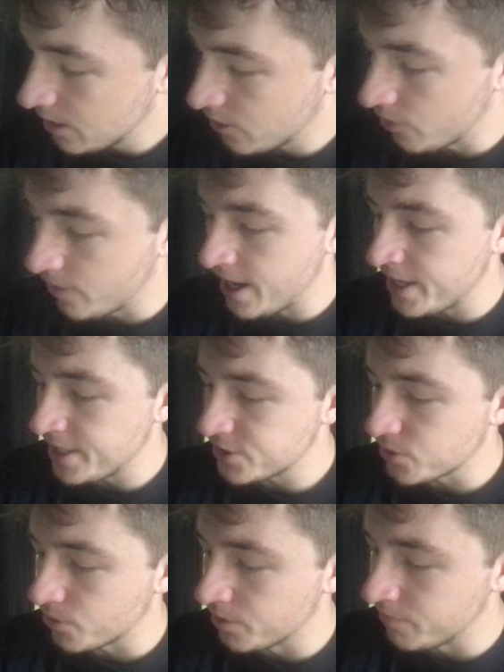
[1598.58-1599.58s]
or any
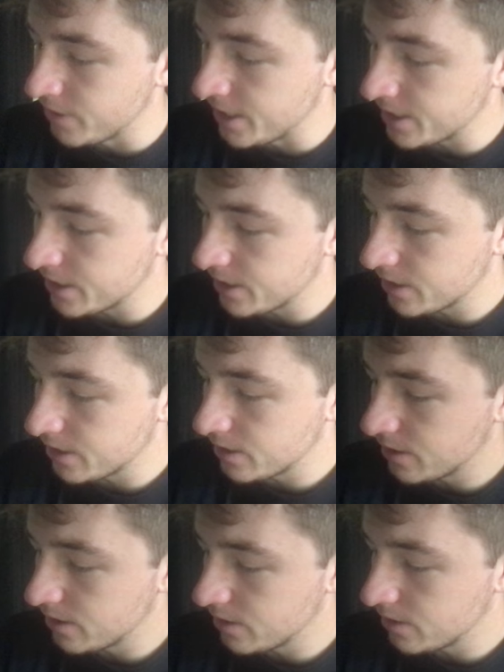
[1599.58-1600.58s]
sort of, like,
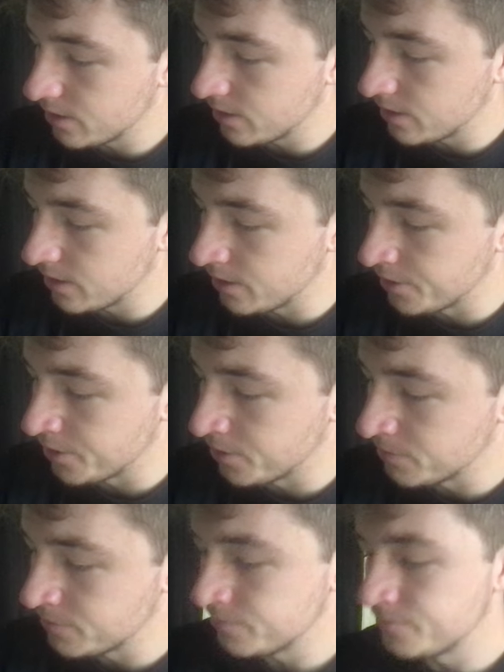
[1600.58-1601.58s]
I don't
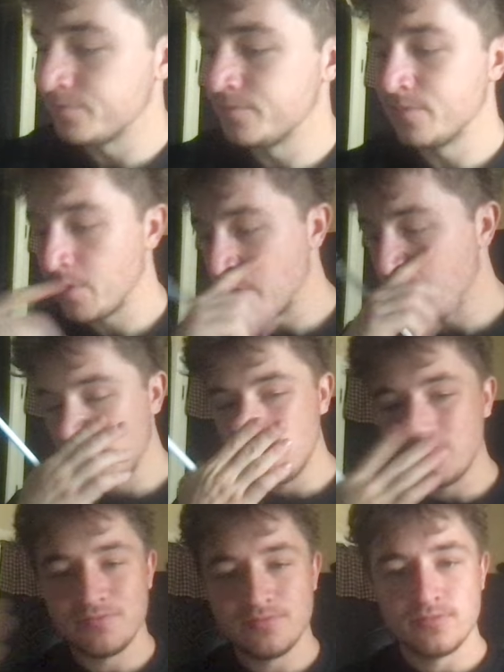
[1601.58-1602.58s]
know,
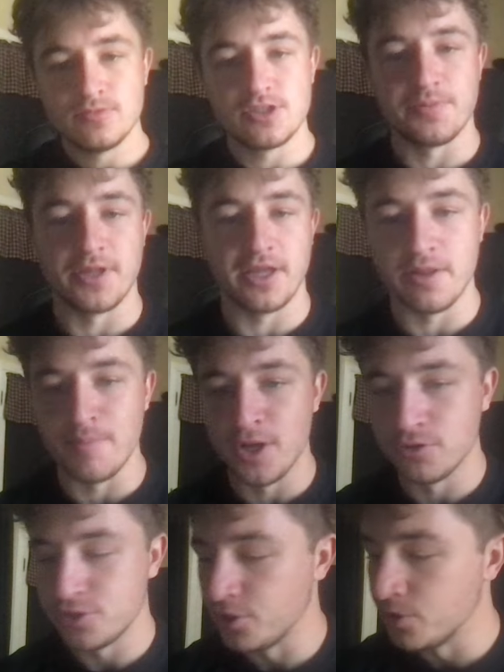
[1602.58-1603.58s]
something in the
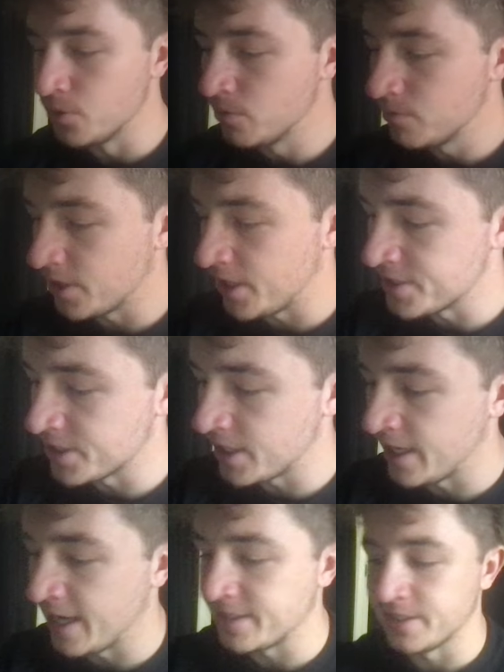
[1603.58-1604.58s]
middle too that isn't
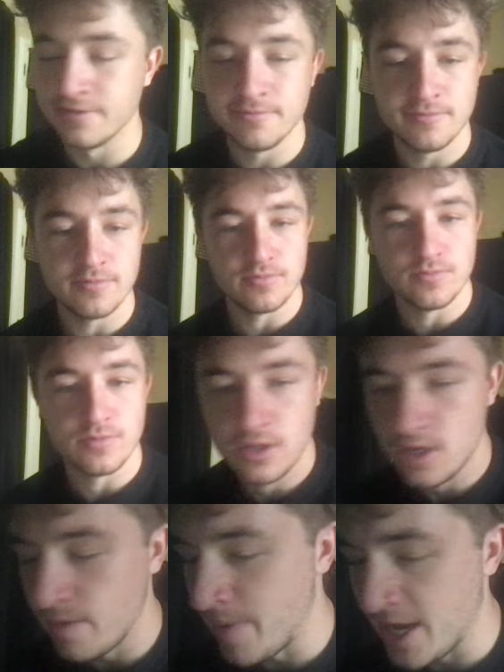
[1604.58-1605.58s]
connected.
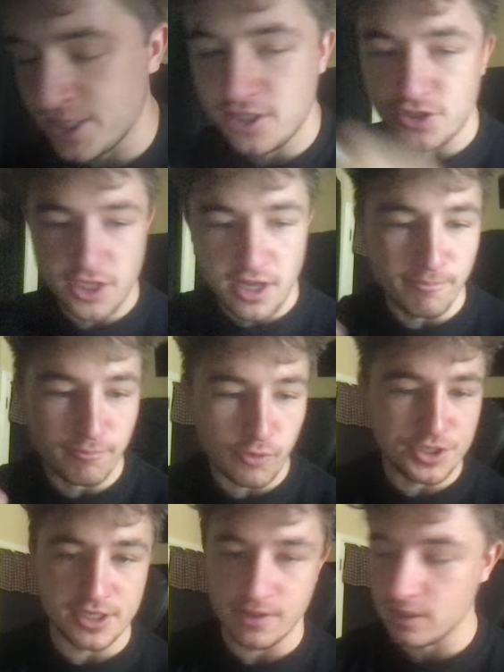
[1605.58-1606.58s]
Imagine there's some
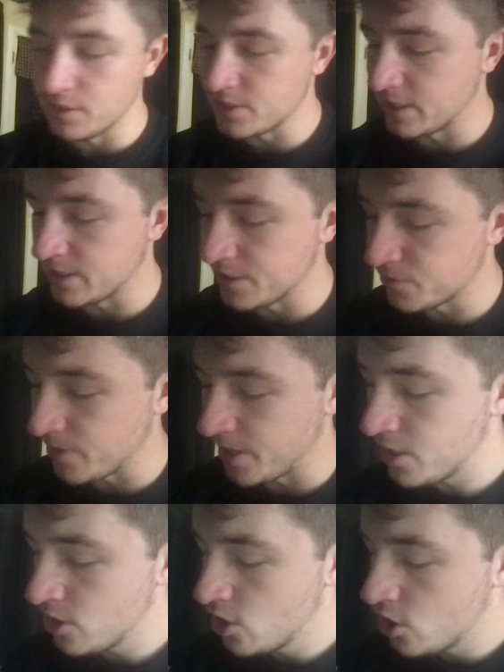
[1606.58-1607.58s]
grid cell that looks like this, right?
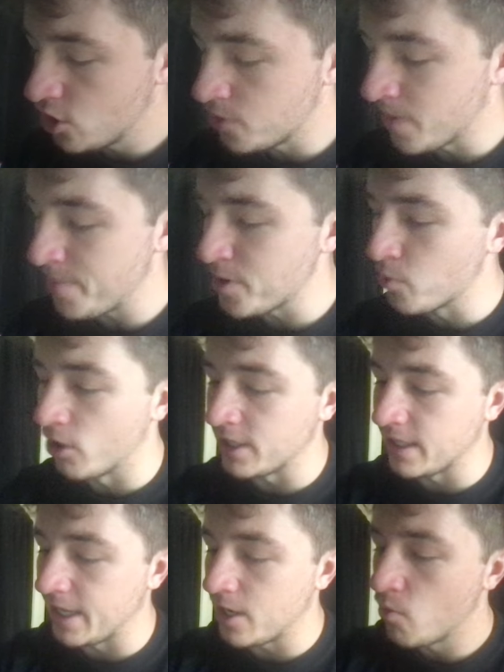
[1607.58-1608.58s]
You might be worried,
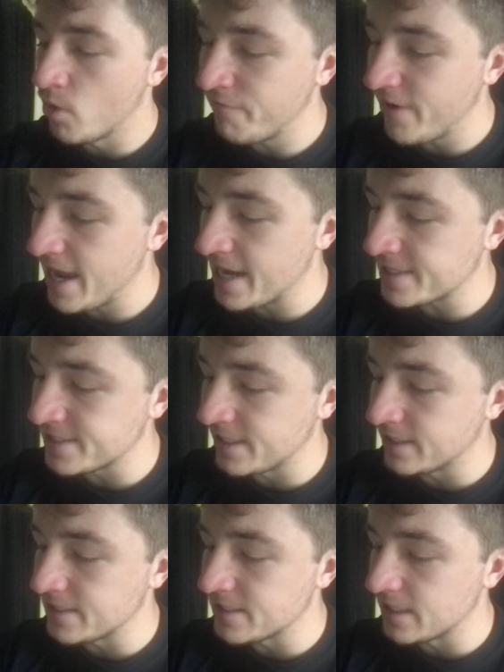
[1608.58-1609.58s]
like, what if I
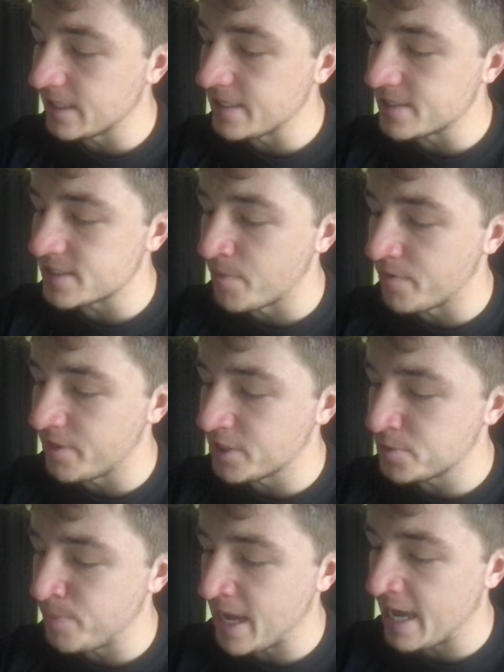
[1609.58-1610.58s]
accidentally delete some of this
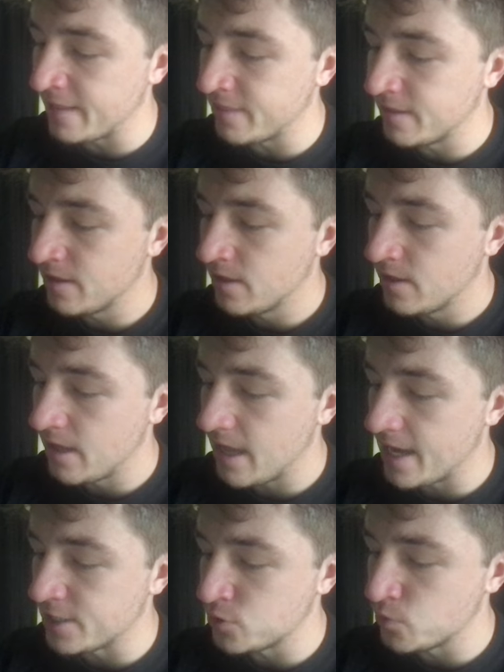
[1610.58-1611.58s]
path
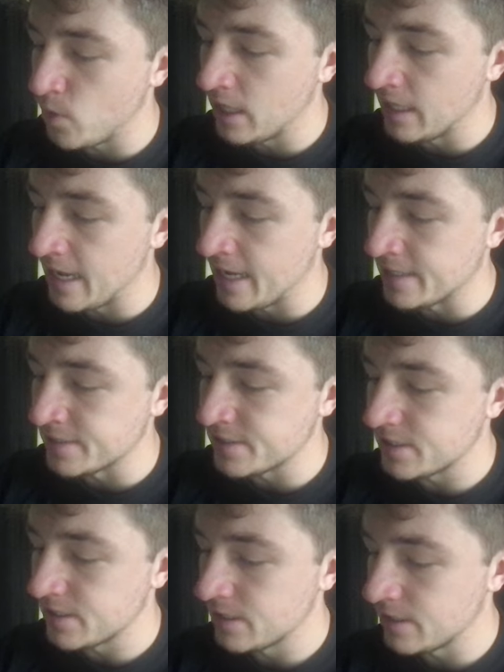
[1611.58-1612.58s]
as well
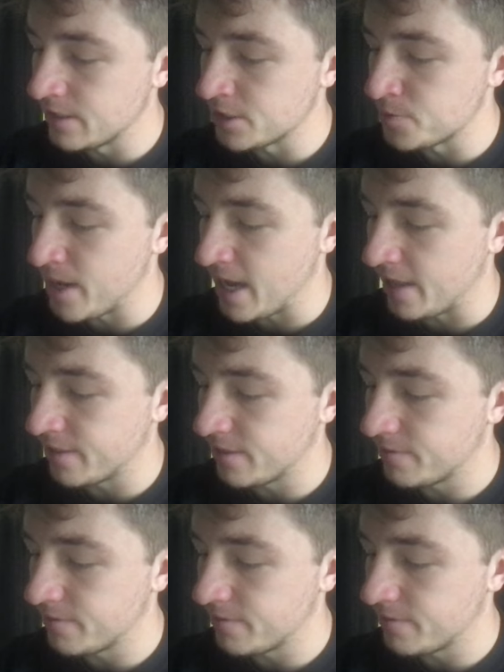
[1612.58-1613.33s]
as this path?